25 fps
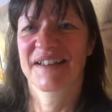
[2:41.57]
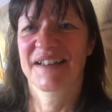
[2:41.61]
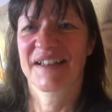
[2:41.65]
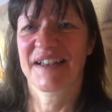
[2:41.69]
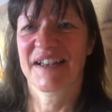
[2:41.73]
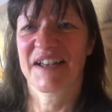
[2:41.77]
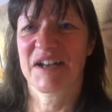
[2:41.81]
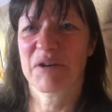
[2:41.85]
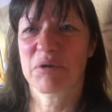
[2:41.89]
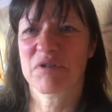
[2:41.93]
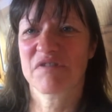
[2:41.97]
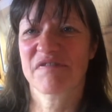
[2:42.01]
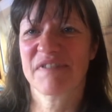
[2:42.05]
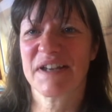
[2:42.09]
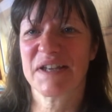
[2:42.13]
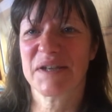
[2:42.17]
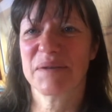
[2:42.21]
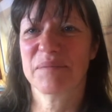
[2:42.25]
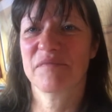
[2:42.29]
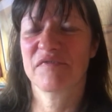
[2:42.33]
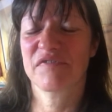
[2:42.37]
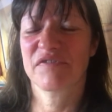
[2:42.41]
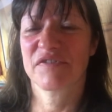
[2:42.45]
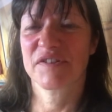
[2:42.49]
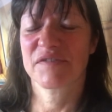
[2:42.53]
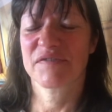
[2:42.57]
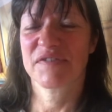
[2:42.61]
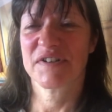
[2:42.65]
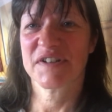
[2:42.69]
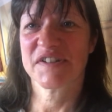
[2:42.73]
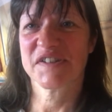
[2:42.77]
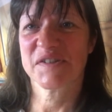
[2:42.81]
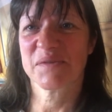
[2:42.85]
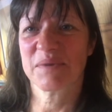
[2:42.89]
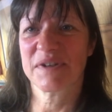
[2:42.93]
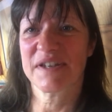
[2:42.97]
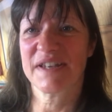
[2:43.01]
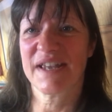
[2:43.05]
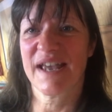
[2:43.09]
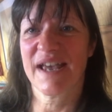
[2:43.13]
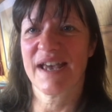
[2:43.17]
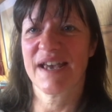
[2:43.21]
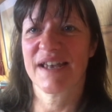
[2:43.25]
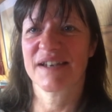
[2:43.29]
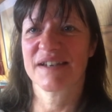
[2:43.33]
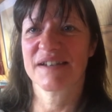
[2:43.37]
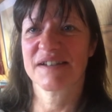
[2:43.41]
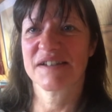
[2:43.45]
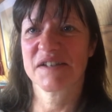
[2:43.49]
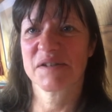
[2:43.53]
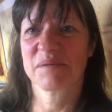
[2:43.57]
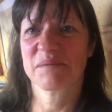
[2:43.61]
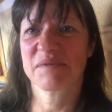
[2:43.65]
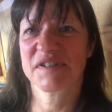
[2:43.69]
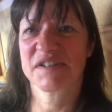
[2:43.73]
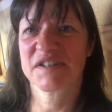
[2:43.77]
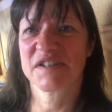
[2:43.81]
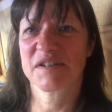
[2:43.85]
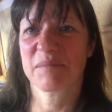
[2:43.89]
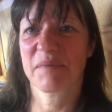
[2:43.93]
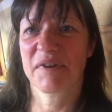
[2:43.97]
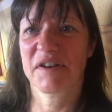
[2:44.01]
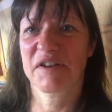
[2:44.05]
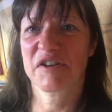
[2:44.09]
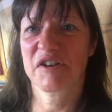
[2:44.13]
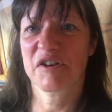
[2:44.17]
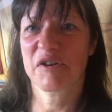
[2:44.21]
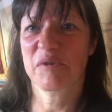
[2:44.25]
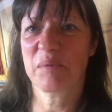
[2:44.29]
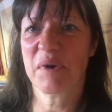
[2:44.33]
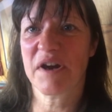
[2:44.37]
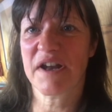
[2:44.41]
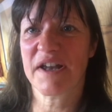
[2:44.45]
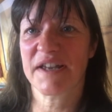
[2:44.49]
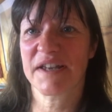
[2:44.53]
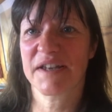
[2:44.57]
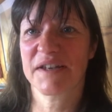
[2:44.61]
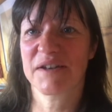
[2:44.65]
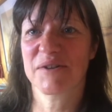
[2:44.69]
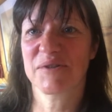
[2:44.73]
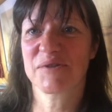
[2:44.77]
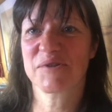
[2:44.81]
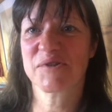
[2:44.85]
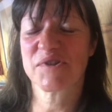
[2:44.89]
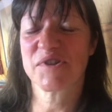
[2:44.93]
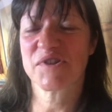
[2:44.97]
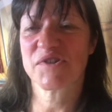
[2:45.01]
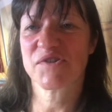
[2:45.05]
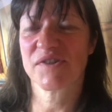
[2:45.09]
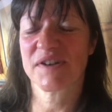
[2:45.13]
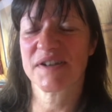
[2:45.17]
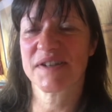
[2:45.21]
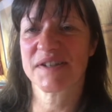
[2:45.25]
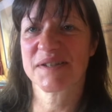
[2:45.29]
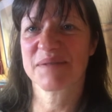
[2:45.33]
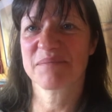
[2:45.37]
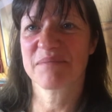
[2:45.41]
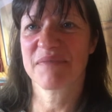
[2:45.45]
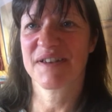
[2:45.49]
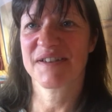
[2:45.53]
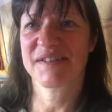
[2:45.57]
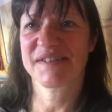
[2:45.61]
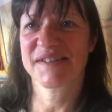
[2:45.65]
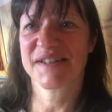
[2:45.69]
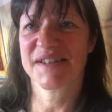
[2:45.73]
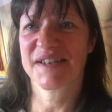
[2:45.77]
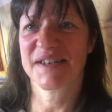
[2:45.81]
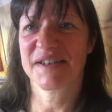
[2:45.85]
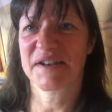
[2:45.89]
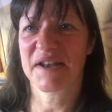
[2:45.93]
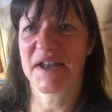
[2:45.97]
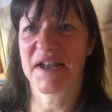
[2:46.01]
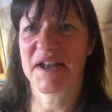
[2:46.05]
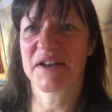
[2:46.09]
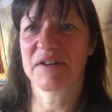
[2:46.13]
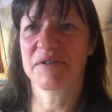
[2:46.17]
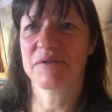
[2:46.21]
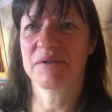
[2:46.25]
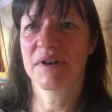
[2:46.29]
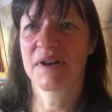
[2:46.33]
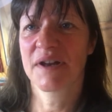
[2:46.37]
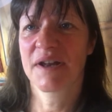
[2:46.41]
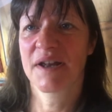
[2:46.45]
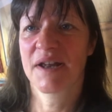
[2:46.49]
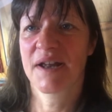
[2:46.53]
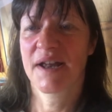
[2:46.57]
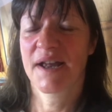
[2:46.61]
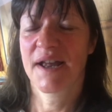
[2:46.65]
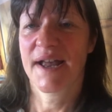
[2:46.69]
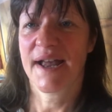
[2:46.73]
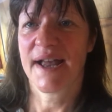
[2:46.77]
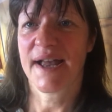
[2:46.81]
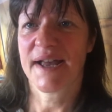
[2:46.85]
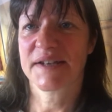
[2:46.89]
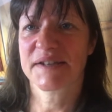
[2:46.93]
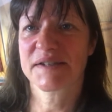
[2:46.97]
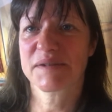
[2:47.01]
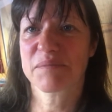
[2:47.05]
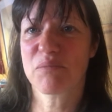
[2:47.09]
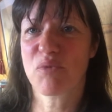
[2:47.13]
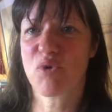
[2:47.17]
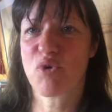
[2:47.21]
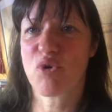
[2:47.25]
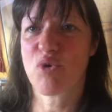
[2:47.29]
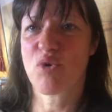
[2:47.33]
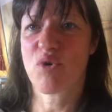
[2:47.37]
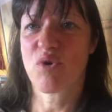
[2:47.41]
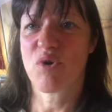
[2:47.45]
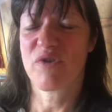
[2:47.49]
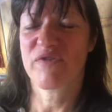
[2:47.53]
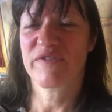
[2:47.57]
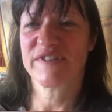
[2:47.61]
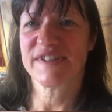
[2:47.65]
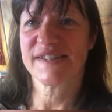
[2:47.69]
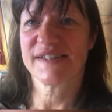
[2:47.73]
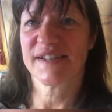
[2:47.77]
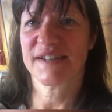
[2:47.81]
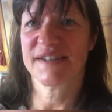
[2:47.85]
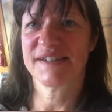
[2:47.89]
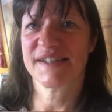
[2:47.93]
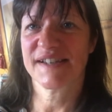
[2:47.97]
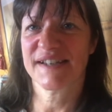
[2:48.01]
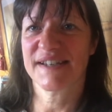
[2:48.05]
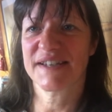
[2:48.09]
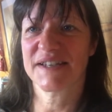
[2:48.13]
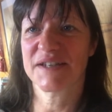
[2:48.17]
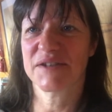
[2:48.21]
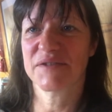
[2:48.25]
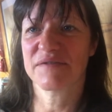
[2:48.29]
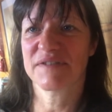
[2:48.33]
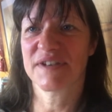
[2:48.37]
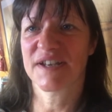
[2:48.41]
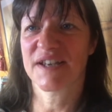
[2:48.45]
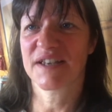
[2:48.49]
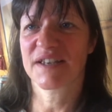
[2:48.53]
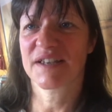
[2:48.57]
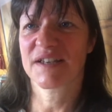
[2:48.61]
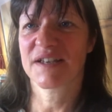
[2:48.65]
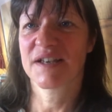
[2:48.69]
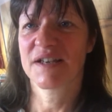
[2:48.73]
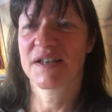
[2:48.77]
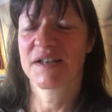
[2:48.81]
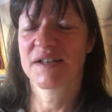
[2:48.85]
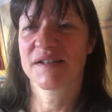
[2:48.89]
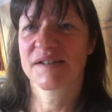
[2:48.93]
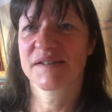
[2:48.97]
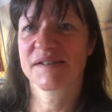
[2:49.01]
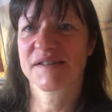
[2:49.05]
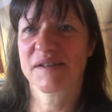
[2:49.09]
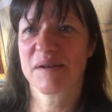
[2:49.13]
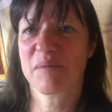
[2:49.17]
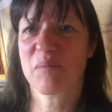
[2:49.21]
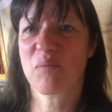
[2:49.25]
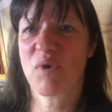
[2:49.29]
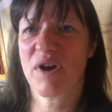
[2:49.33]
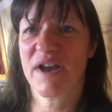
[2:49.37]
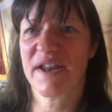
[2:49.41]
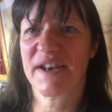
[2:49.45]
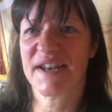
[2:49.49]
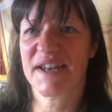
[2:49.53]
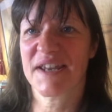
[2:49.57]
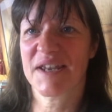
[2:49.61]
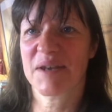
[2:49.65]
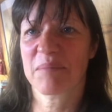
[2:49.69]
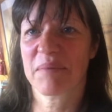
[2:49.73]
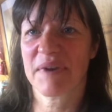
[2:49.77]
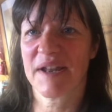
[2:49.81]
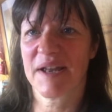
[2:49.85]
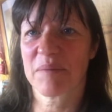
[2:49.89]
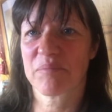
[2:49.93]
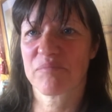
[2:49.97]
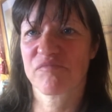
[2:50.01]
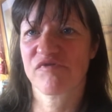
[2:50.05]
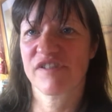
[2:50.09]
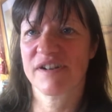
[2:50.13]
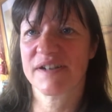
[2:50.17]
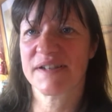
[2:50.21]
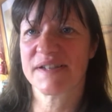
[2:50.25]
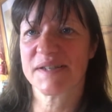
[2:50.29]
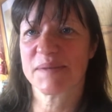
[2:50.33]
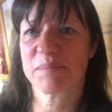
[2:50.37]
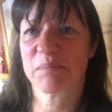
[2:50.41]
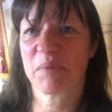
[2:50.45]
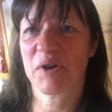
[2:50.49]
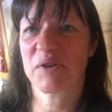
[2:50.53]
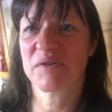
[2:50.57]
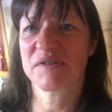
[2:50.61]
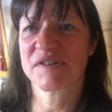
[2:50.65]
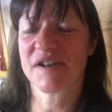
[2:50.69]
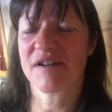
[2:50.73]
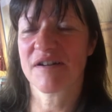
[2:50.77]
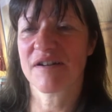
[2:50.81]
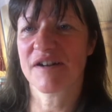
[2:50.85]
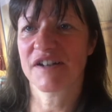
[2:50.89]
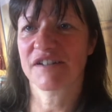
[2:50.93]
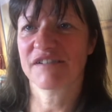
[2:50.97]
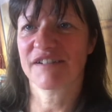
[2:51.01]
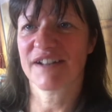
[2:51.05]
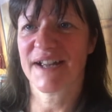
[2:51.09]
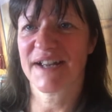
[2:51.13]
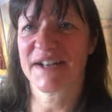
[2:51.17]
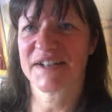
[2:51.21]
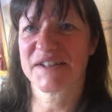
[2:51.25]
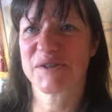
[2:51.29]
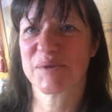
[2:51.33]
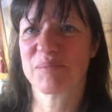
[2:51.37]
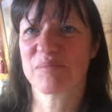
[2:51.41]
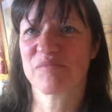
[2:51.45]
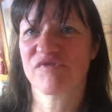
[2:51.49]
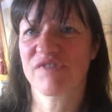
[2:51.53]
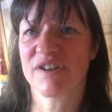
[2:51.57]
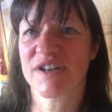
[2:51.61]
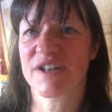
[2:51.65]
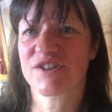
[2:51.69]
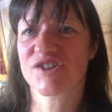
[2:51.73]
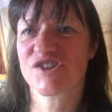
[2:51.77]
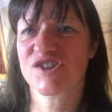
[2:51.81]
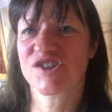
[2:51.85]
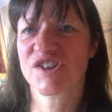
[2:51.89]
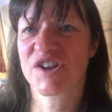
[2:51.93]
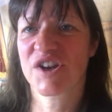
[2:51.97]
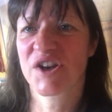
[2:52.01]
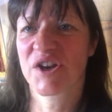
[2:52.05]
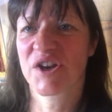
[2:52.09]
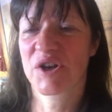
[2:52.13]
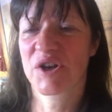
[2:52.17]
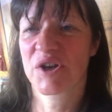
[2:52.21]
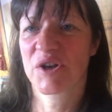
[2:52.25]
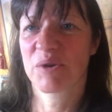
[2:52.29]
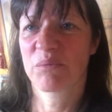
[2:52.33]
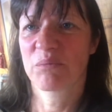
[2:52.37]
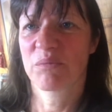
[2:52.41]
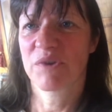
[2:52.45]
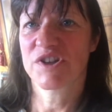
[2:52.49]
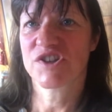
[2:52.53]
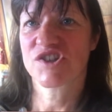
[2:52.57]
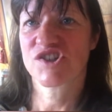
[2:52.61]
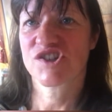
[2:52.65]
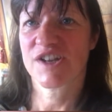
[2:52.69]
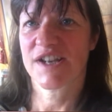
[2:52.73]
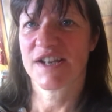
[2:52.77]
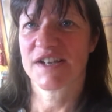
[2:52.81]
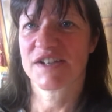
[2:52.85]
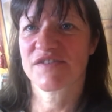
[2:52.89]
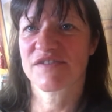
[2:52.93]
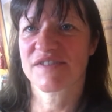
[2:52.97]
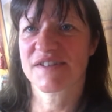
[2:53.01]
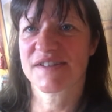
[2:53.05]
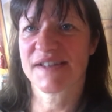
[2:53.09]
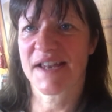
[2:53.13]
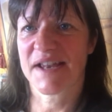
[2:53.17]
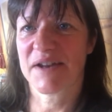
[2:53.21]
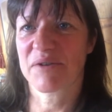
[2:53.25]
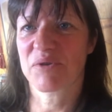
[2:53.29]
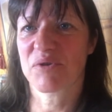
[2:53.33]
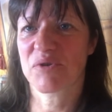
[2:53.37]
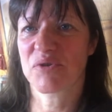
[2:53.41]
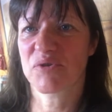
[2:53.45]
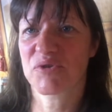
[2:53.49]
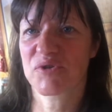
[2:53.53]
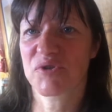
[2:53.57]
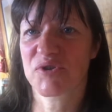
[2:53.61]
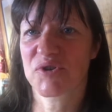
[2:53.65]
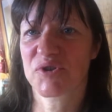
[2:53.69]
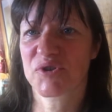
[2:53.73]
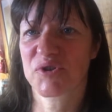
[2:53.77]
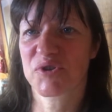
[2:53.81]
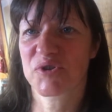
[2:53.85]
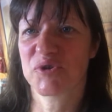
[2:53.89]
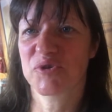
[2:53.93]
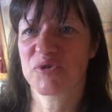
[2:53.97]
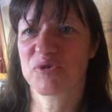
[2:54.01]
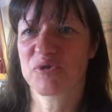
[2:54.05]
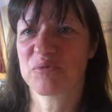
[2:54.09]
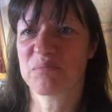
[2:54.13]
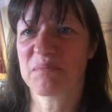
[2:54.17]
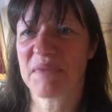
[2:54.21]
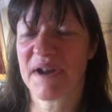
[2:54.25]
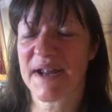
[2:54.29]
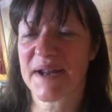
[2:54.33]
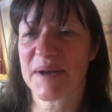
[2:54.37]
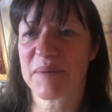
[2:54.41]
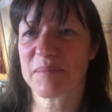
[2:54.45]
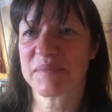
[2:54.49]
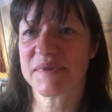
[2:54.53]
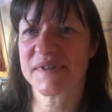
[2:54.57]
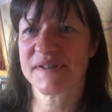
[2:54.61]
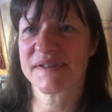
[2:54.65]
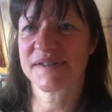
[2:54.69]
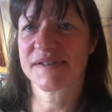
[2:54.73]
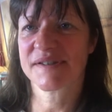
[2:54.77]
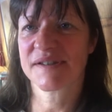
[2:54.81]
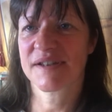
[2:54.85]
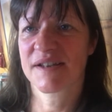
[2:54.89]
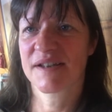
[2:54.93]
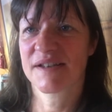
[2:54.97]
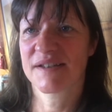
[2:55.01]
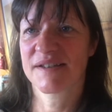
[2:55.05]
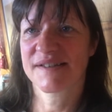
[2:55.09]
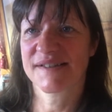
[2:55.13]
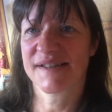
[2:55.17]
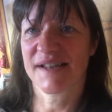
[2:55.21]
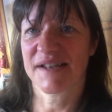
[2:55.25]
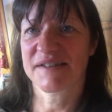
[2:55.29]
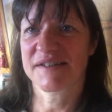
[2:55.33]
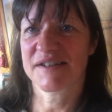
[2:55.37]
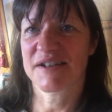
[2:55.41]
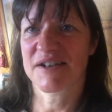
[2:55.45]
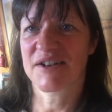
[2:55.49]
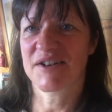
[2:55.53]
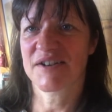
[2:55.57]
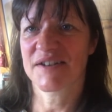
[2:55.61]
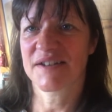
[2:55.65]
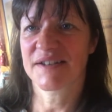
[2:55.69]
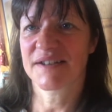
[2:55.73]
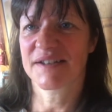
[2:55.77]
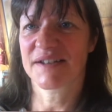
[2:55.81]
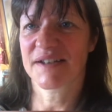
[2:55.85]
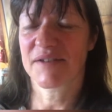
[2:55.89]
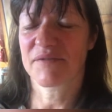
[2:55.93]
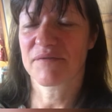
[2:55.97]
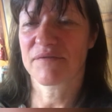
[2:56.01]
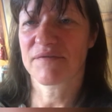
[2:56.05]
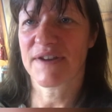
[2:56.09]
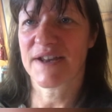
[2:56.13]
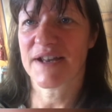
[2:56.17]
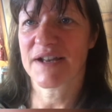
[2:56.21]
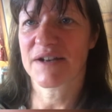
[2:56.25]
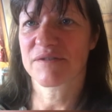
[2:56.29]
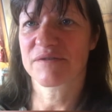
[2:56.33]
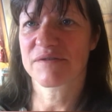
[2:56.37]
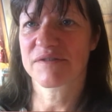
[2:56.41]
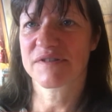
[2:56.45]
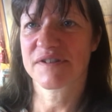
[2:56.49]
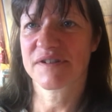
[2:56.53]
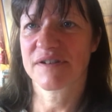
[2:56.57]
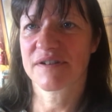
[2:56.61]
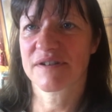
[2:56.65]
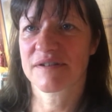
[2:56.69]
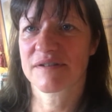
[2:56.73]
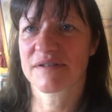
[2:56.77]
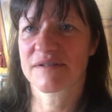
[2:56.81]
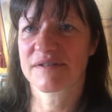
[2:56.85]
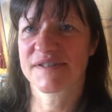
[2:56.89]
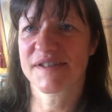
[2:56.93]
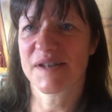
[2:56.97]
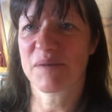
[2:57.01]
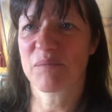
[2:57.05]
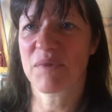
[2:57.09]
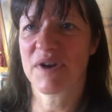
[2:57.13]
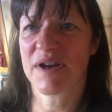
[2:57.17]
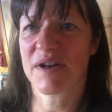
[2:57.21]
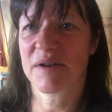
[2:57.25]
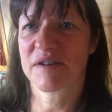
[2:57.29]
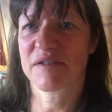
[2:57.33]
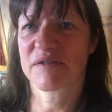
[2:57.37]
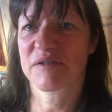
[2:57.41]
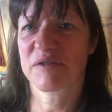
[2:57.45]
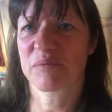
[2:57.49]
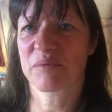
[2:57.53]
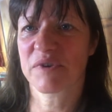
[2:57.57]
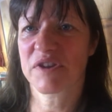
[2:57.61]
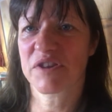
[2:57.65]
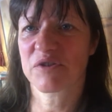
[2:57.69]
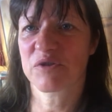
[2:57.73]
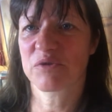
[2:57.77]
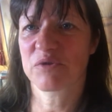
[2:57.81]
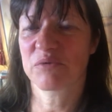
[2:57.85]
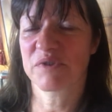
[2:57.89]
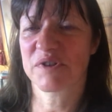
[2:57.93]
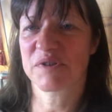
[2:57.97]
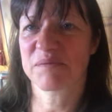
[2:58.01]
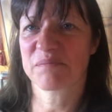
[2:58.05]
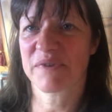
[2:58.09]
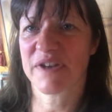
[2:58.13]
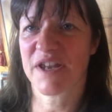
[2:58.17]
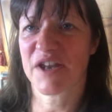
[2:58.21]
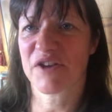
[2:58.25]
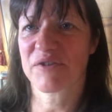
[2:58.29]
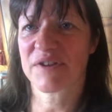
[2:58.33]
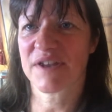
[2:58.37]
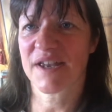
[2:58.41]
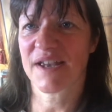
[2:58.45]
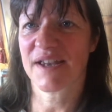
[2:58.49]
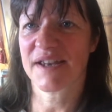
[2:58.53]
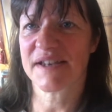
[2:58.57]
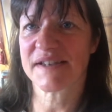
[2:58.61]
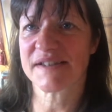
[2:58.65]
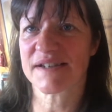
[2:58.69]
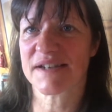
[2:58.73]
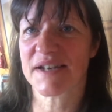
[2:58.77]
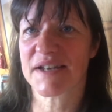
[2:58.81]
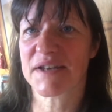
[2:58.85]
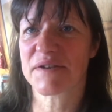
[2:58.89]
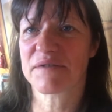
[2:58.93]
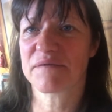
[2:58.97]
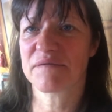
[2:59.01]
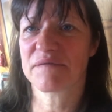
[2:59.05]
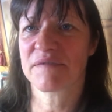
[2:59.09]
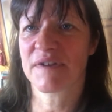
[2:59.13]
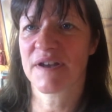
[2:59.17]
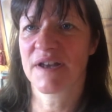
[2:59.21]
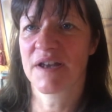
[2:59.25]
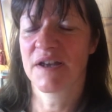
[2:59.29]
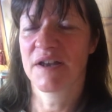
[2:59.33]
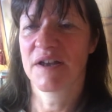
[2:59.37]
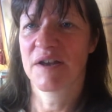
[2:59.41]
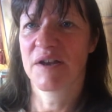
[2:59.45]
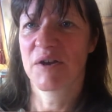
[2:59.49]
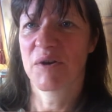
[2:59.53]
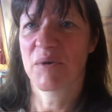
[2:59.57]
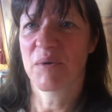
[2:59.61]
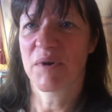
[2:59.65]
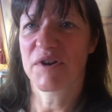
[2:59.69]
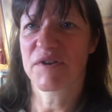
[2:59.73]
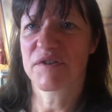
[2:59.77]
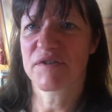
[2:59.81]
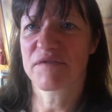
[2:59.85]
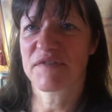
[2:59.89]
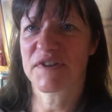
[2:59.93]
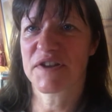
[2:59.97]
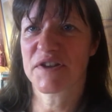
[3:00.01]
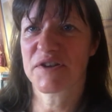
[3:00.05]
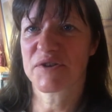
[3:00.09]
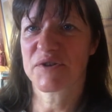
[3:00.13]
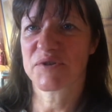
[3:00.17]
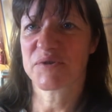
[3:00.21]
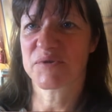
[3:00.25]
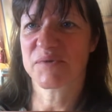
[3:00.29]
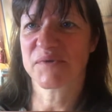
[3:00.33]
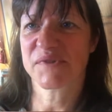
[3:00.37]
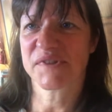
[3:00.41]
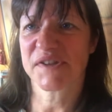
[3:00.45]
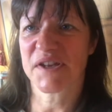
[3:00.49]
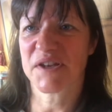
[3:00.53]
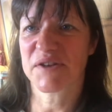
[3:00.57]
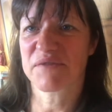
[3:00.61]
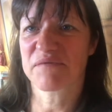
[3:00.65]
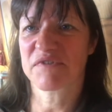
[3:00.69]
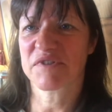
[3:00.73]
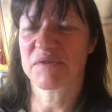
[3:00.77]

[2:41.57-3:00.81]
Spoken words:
Our aim for the first weekend was to make our way onto the Trent Mersey Canal and more on the Sunday evening somewhere near Black Prince boat hire at Acton Bridge. We'd checked us out on Google Maps, satellite, and found somewhere that we thought would be okay to leave one of the vehicles over the